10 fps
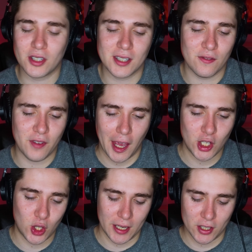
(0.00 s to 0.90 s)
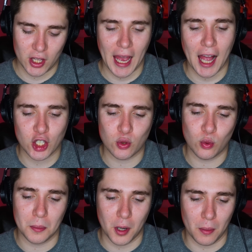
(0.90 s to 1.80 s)
this invasion is the actual
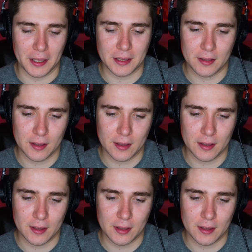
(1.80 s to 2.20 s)
moment.